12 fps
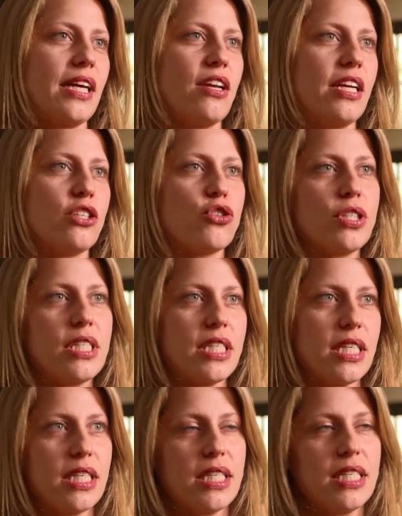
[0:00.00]
to get
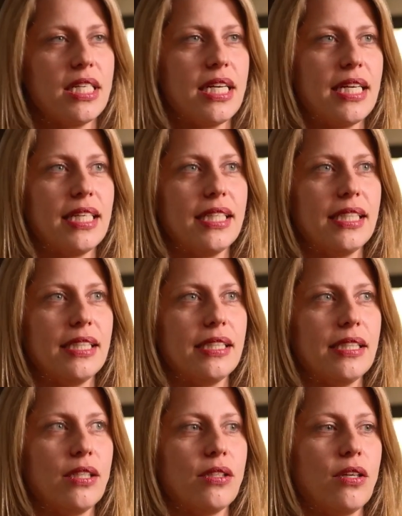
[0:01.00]
interested
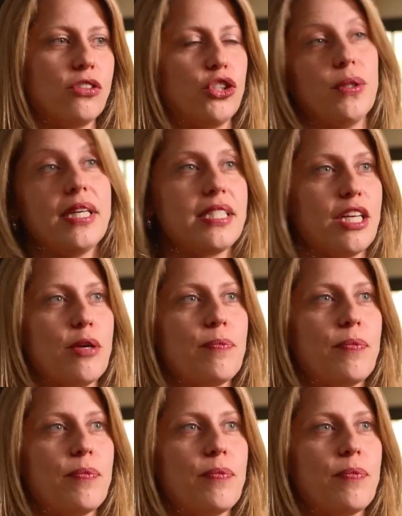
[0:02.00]
in Judaism.